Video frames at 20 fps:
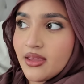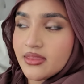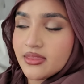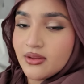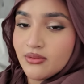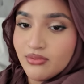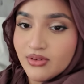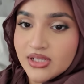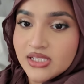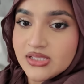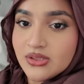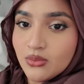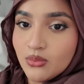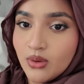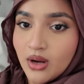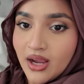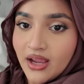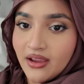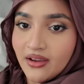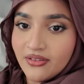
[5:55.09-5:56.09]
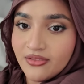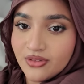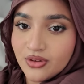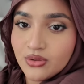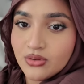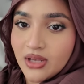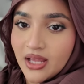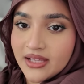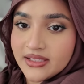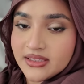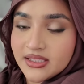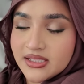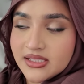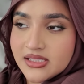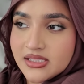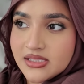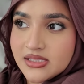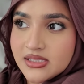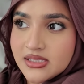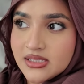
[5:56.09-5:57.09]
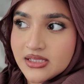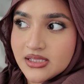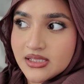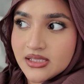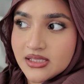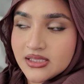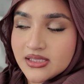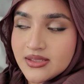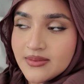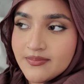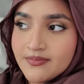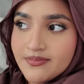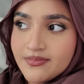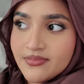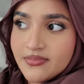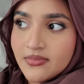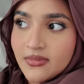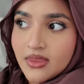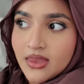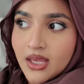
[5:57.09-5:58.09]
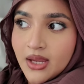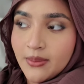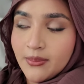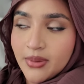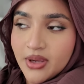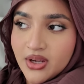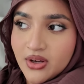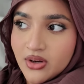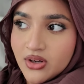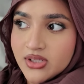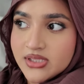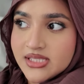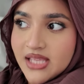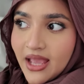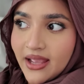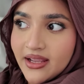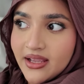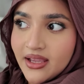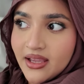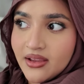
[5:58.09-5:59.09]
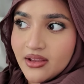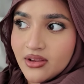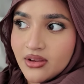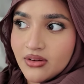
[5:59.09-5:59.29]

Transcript: the reason why I feel like this is because, like,